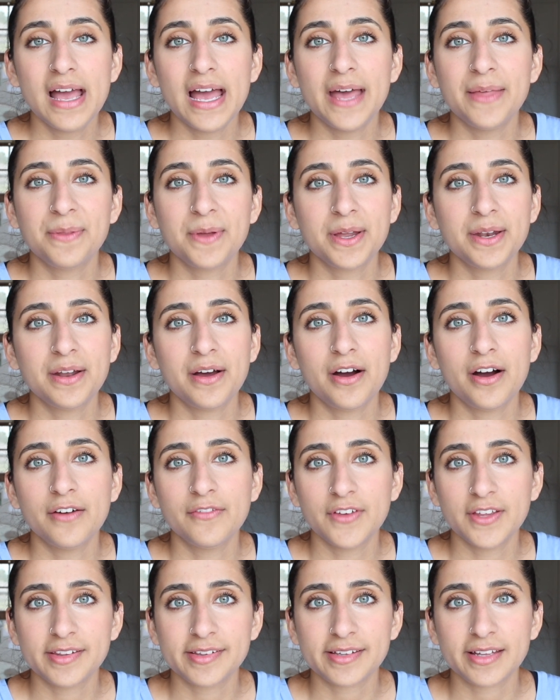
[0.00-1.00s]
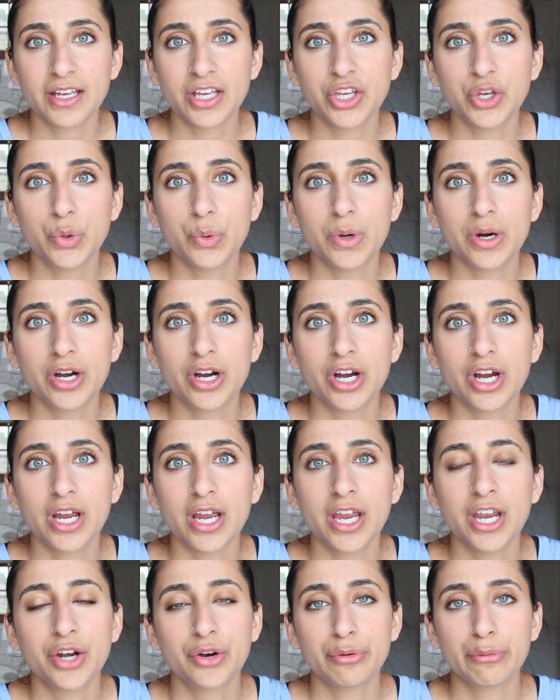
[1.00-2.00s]
And then obviously you're
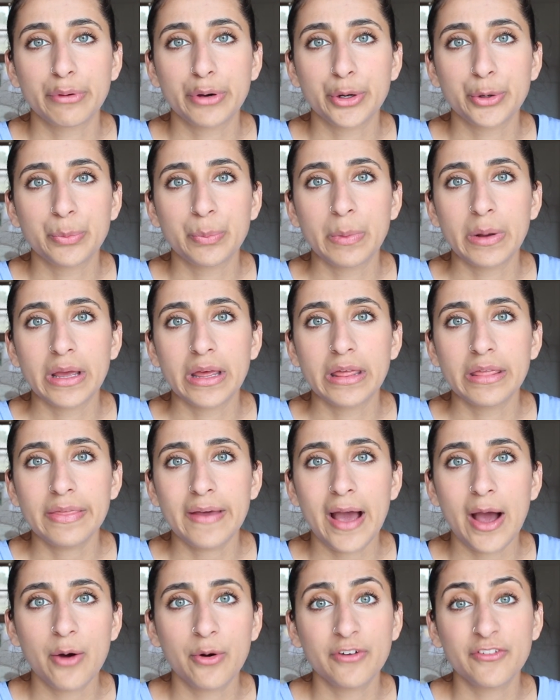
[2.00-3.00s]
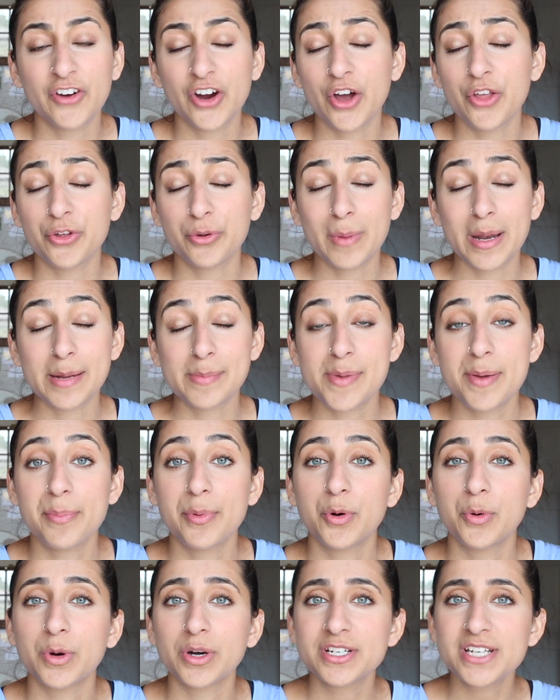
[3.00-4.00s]
in a room with however other many
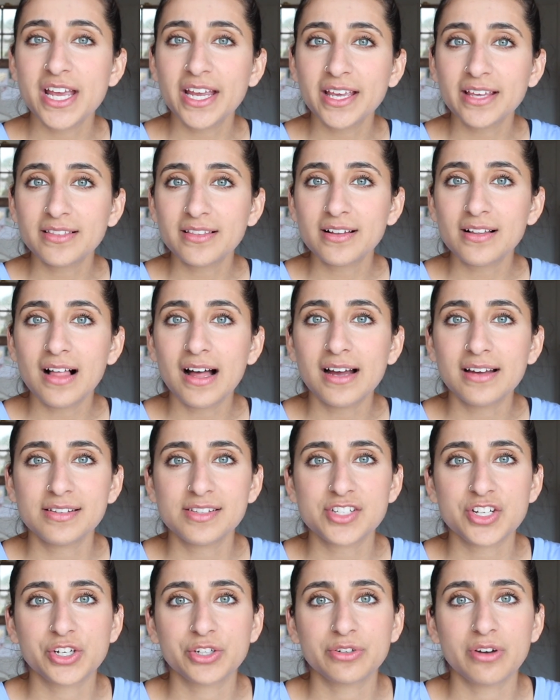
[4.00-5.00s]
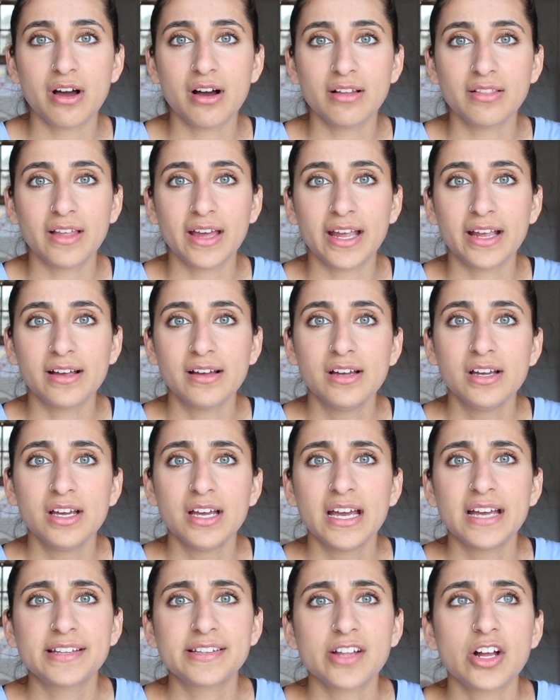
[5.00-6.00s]
people who are taking the class. So you're not like,
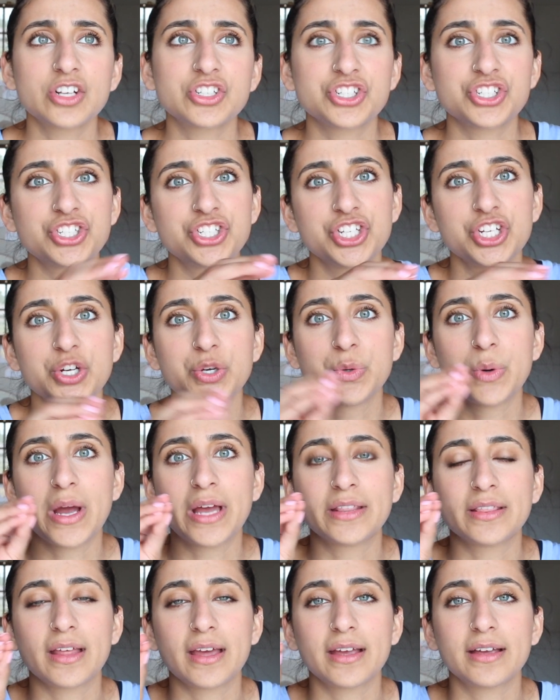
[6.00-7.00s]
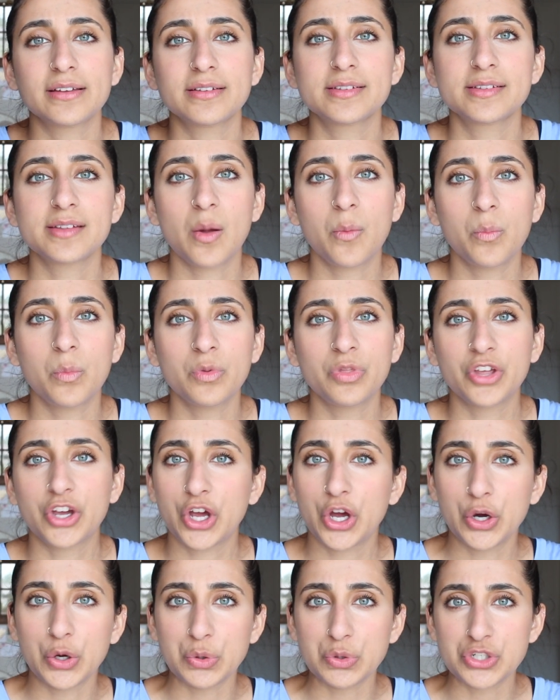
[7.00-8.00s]
it's not just you and like some, the
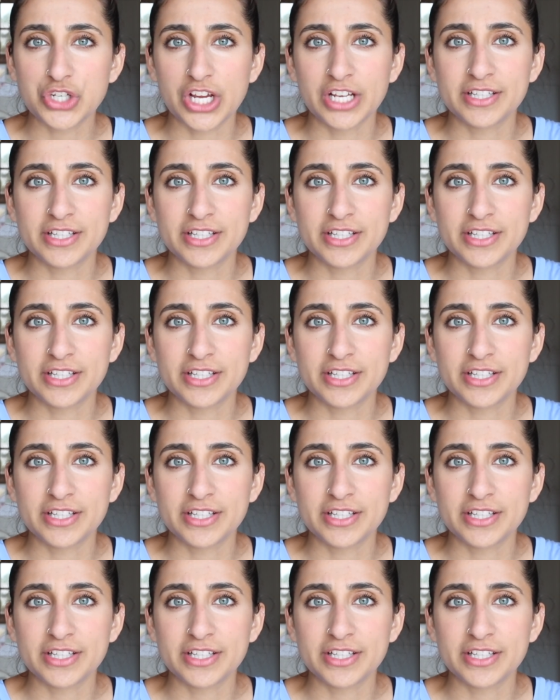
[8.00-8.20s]
coach.